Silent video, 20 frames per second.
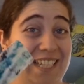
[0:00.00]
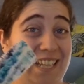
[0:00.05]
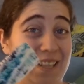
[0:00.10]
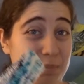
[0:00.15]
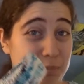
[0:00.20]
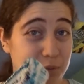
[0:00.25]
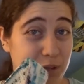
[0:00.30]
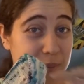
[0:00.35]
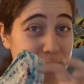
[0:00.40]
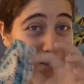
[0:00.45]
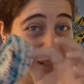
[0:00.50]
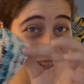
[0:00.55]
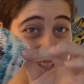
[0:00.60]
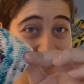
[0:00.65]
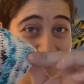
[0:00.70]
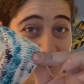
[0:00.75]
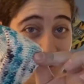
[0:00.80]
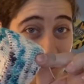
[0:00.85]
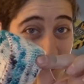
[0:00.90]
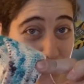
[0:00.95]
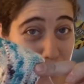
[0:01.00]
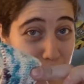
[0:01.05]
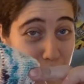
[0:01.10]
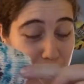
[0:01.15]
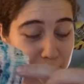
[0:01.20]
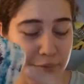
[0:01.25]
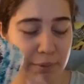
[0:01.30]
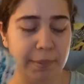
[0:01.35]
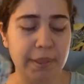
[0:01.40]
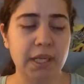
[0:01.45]
and the brim and this is one by
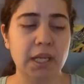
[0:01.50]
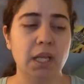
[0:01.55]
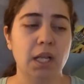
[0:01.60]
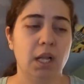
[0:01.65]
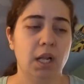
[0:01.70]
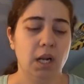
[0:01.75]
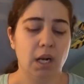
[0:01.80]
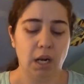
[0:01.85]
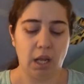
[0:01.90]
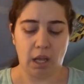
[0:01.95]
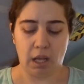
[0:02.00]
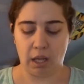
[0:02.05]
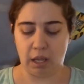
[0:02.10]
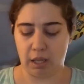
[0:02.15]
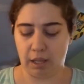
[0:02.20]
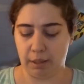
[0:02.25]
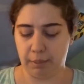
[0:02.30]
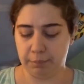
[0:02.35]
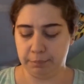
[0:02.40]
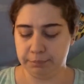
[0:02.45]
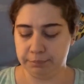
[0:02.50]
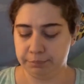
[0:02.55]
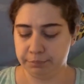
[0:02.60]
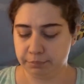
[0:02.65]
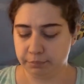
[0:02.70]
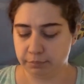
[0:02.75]
one ribbing, um,